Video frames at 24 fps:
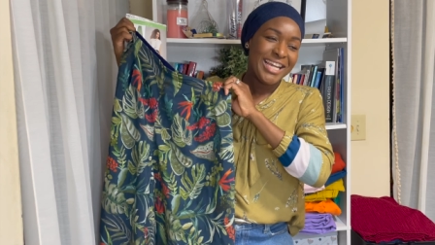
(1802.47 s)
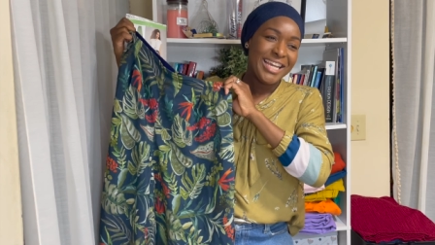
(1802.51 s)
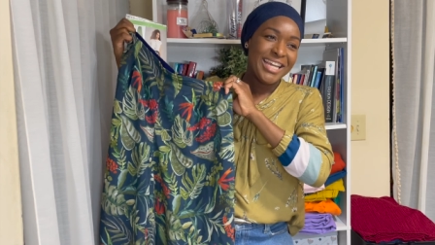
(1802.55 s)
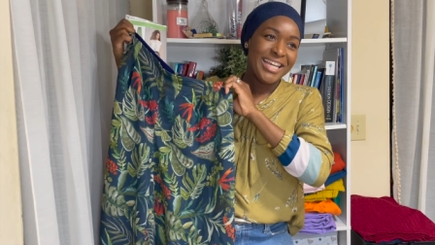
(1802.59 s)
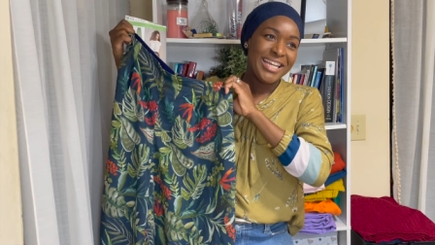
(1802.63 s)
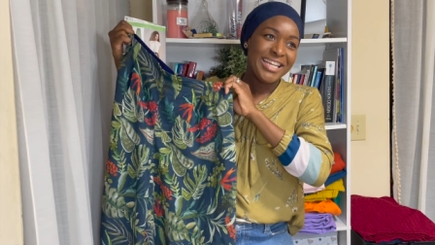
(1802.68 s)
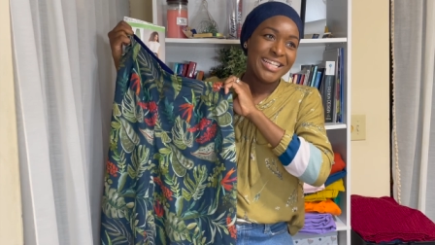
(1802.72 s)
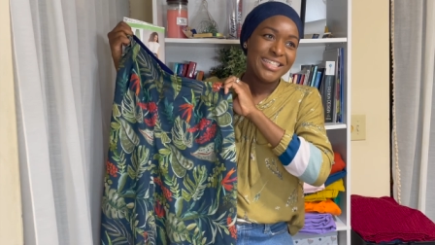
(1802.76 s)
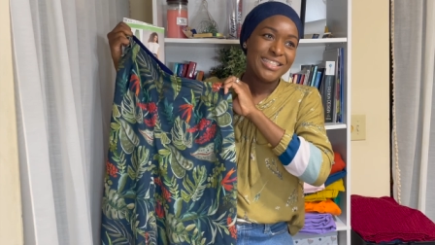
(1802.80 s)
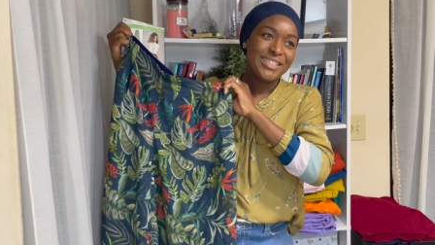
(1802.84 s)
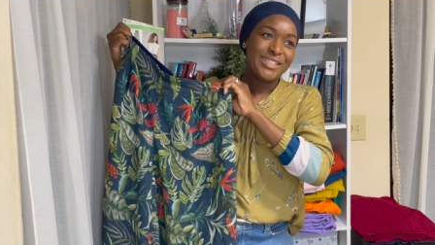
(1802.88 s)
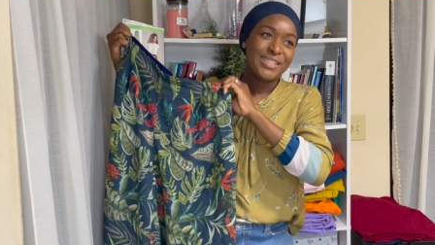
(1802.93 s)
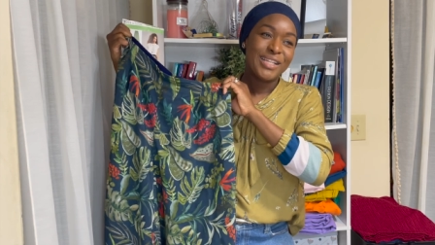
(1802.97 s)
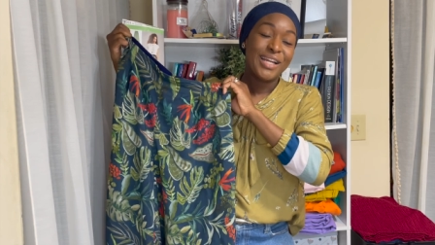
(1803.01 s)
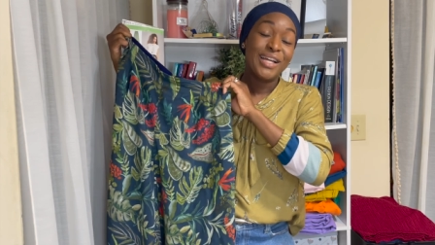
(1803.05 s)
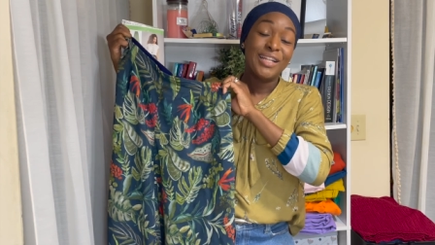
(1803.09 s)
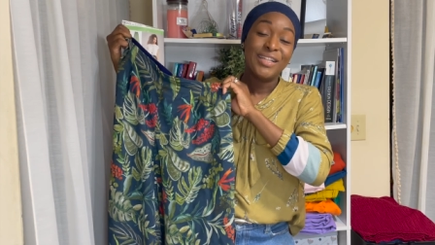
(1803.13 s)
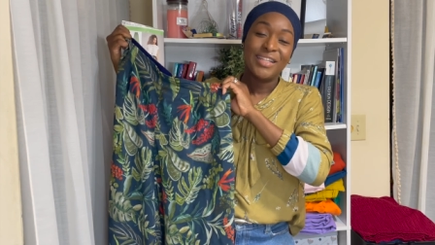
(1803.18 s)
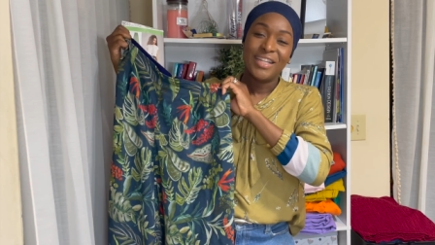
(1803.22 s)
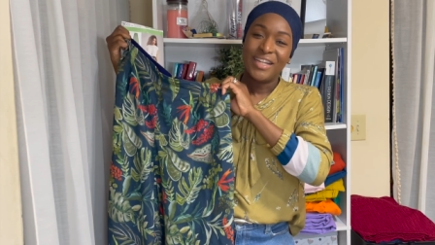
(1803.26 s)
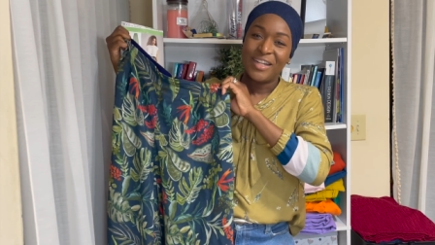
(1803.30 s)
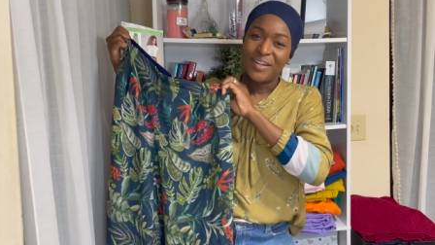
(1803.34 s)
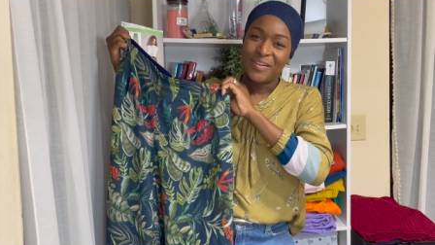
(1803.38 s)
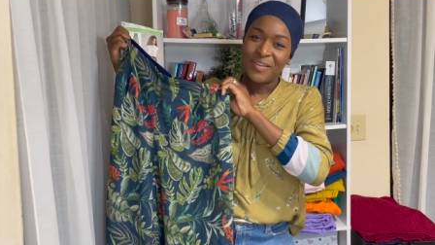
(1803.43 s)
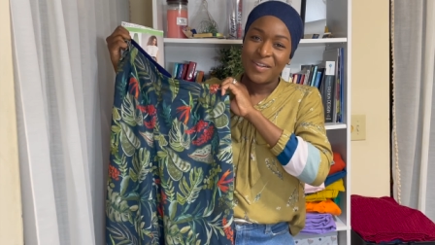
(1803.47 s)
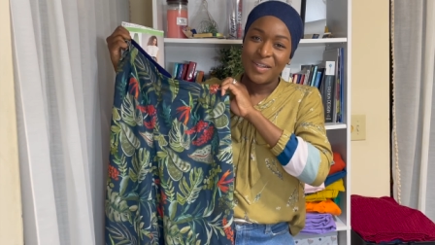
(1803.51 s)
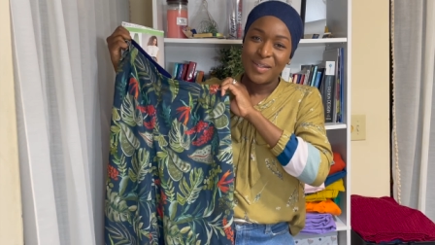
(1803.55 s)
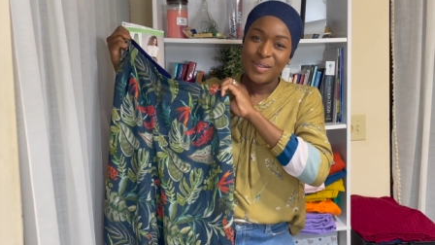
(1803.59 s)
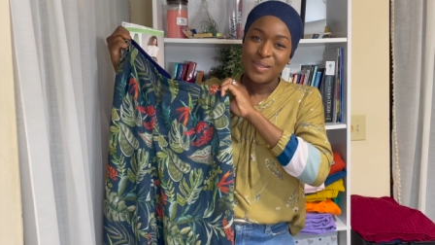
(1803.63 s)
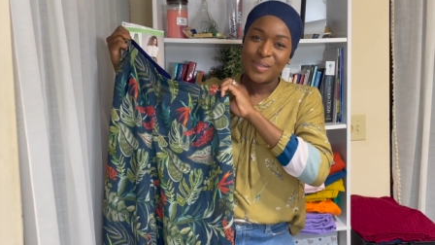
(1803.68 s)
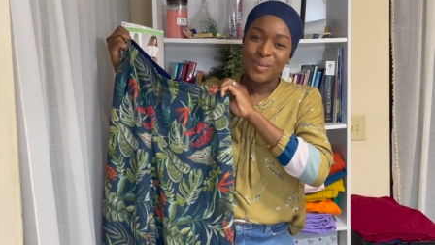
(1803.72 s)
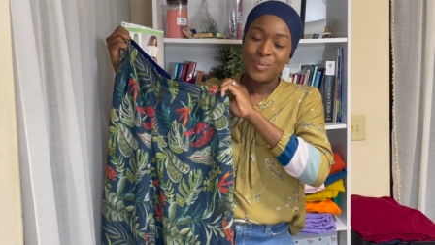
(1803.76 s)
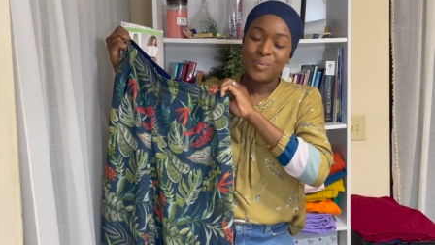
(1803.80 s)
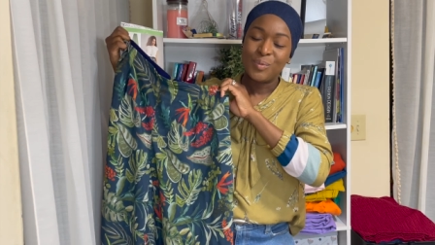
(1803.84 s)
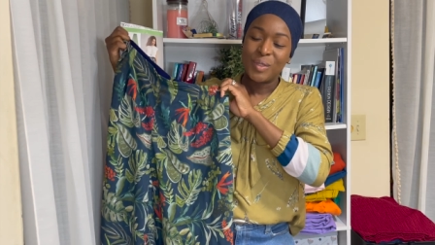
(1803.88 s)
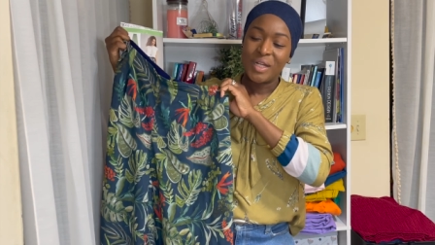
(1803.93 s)
It's
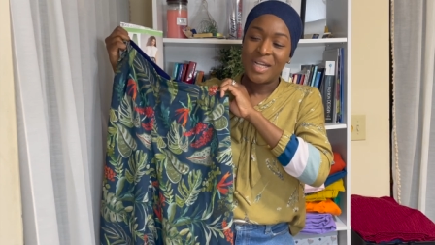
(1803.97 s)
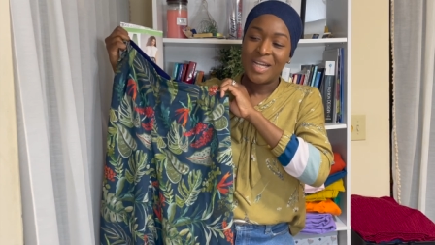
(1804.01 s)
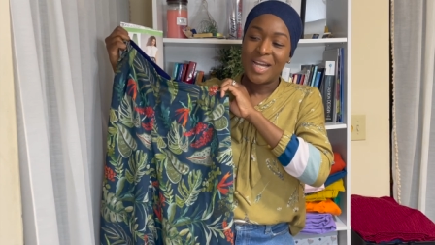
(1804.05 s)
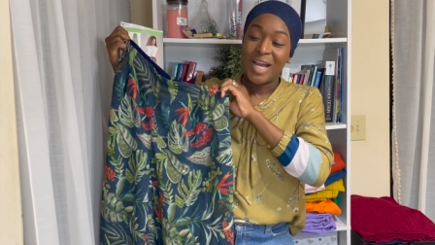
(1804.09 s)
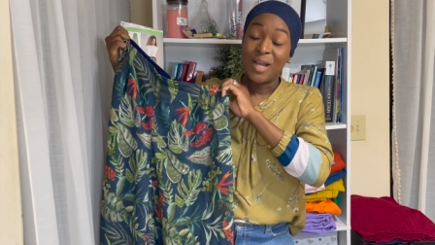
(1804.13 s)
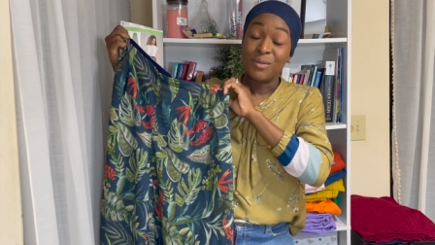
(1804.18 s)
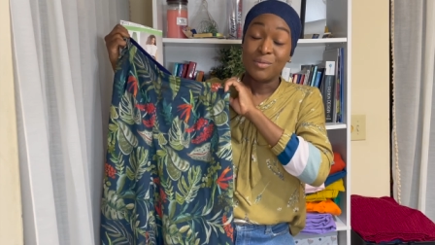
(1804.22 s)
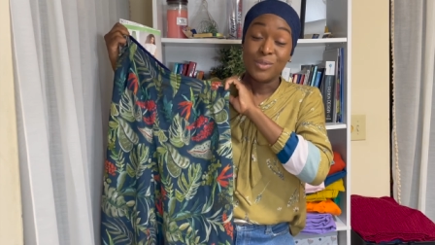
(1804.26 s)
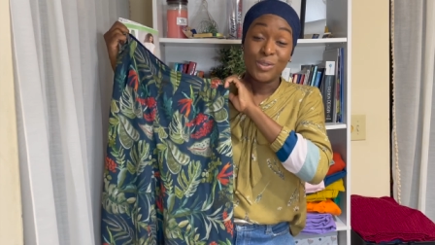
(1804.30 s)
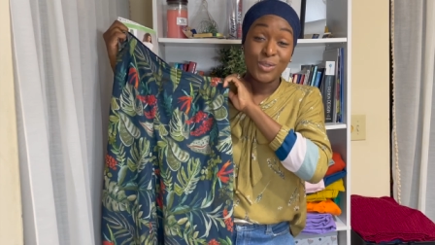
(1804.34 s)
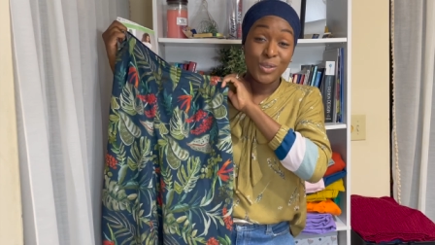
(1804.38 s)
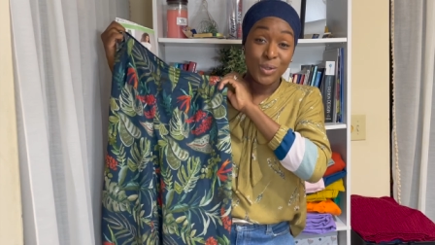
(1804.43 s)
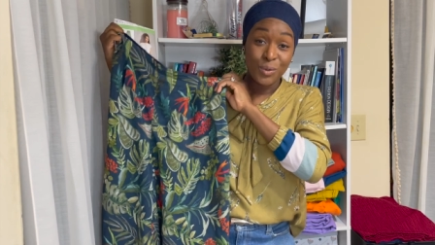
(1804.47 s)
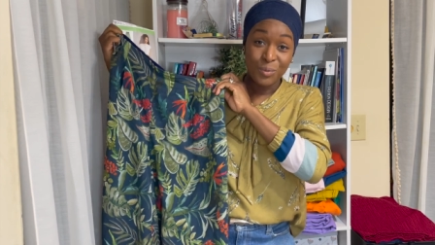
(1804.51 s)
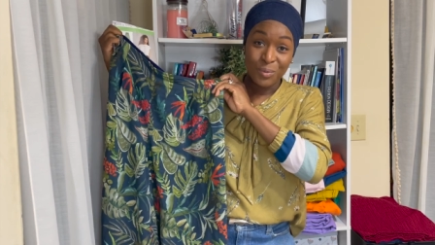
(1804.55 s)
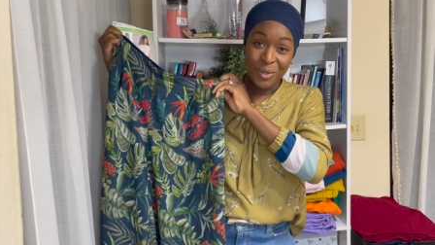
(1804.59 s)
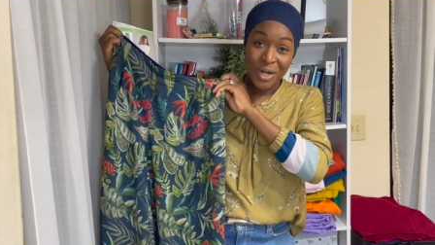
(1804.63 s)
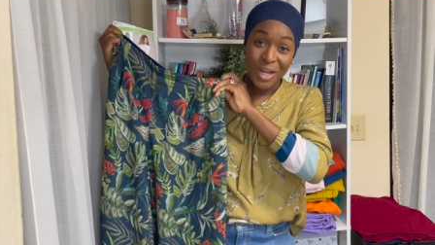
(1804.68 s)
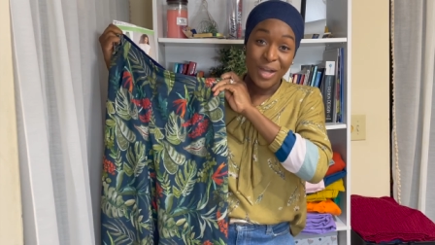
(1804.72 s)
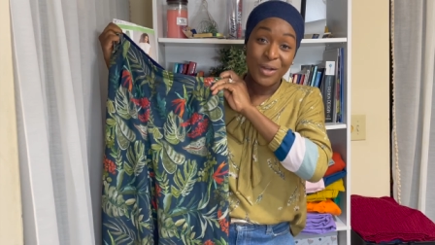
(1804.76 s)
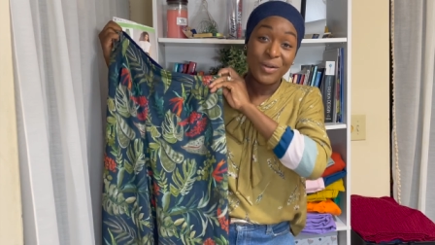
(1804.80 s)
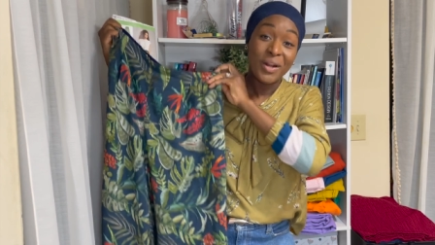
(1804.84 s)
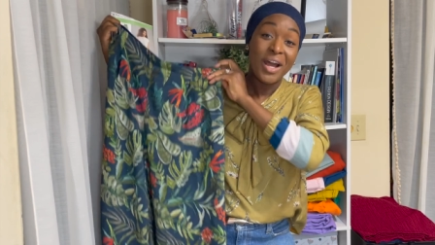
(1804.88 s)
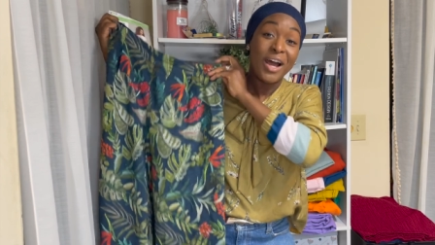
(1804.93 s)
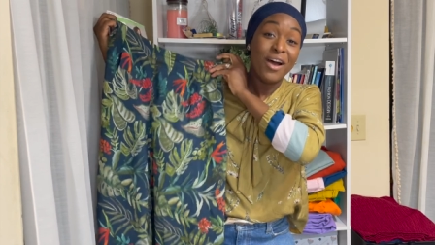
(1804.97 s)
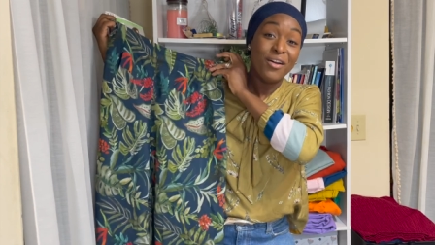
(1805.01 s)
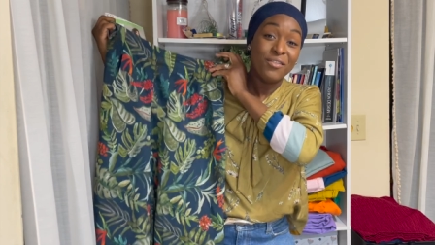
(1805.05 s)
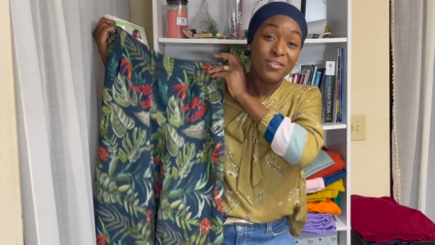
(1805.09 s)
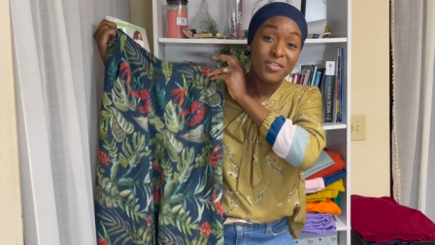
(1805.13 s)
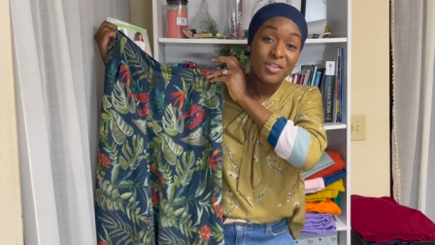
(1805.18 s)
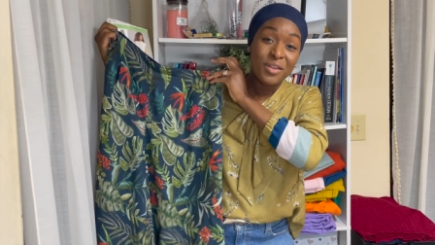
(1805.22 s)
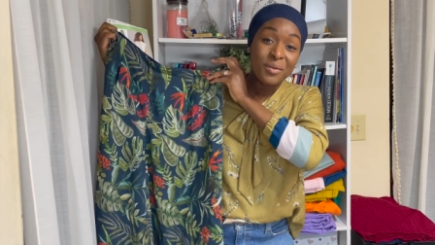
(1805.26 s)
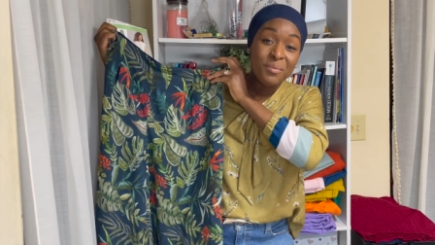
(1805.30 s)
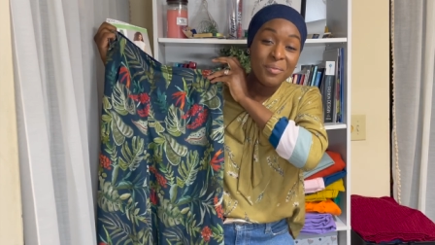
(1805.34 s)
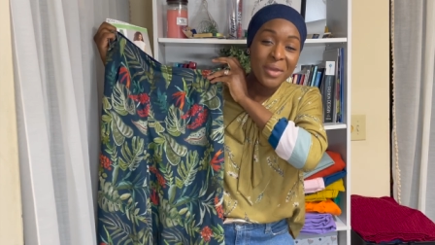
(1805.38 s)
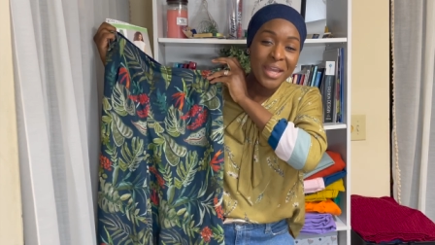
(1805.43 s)
hilarious, but I'm so proud
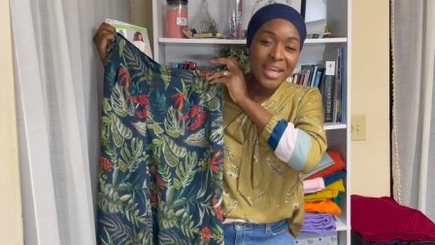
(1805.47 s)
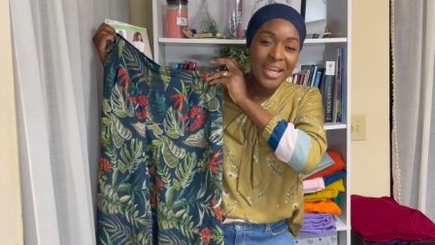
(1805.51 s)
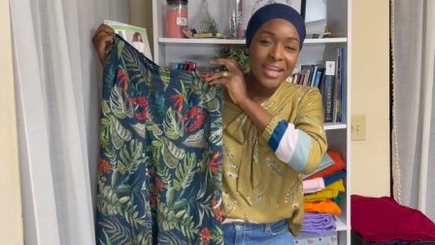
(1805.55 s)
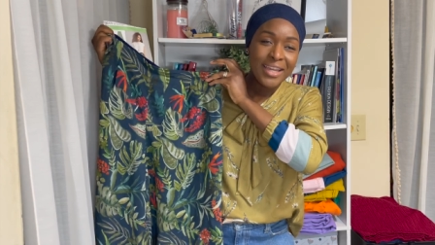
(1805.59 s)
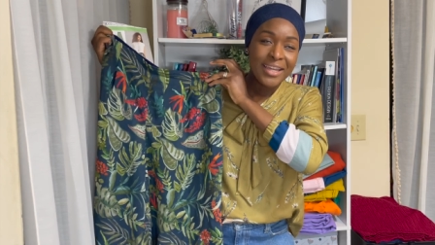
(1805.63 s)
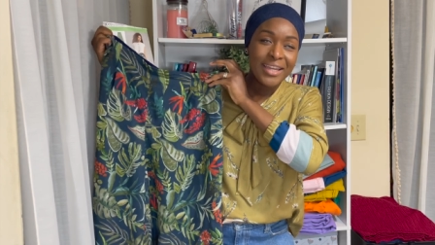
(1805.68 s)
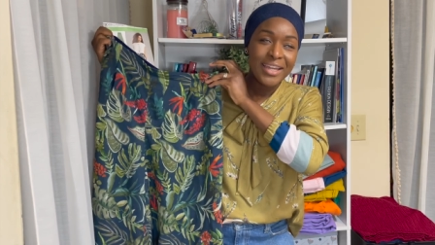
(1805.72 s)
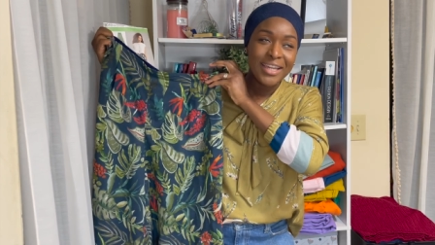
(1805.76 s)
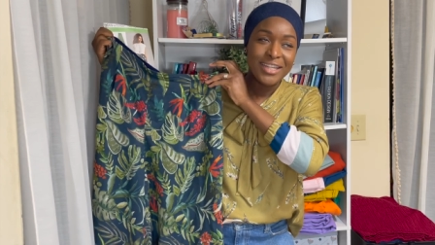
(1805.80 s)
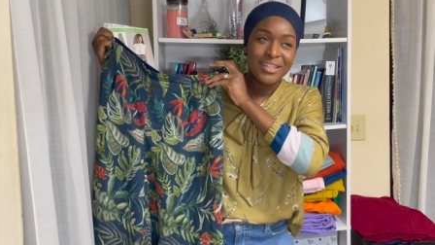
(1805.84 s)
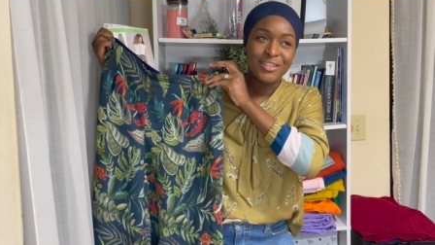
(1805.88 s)
of the make.